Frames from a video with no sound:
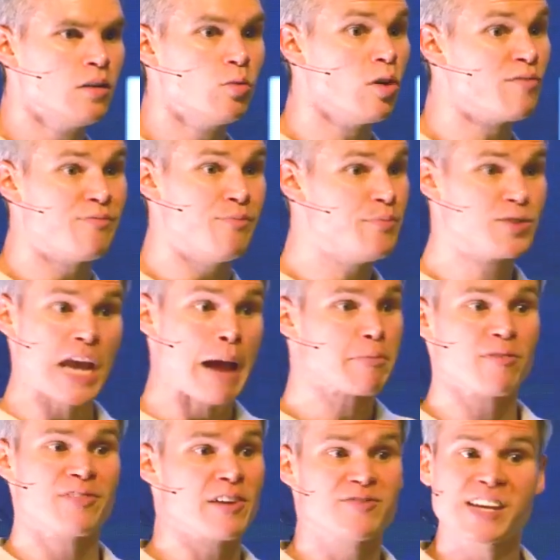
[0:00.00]
Well,
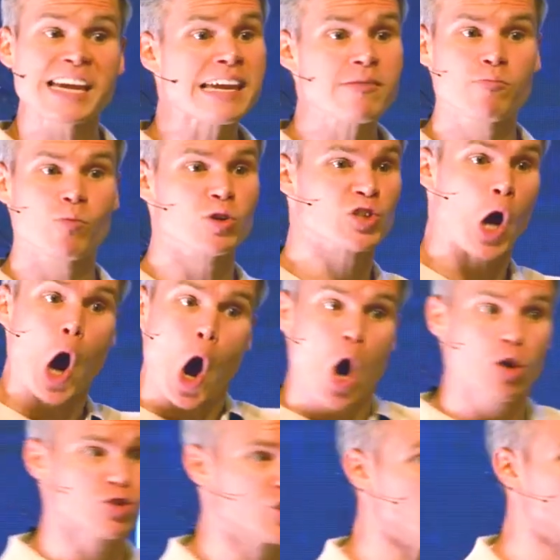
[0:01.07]
chapter 15 was
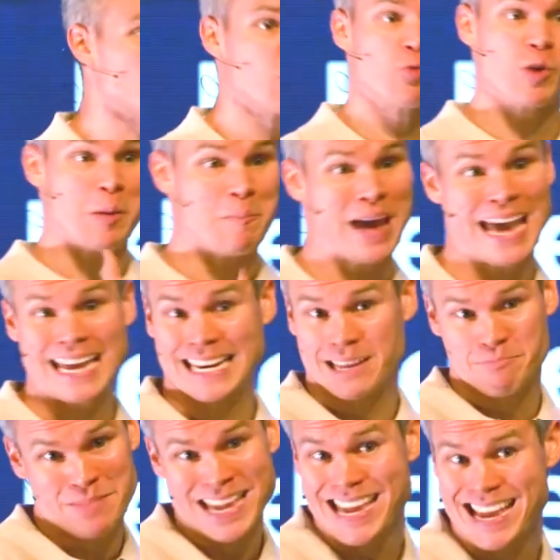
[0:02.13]
all just remain
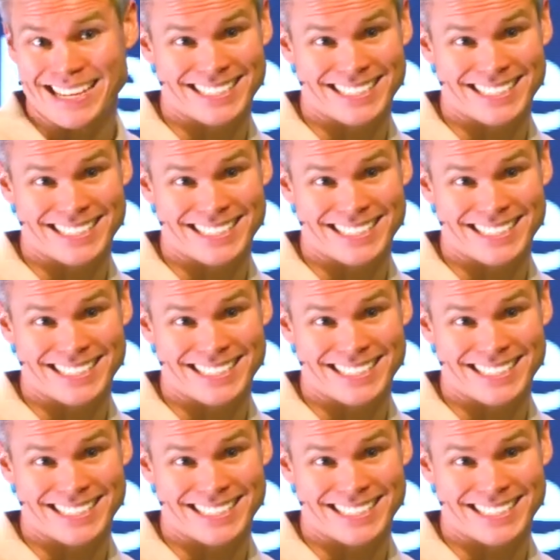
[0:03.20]
in me,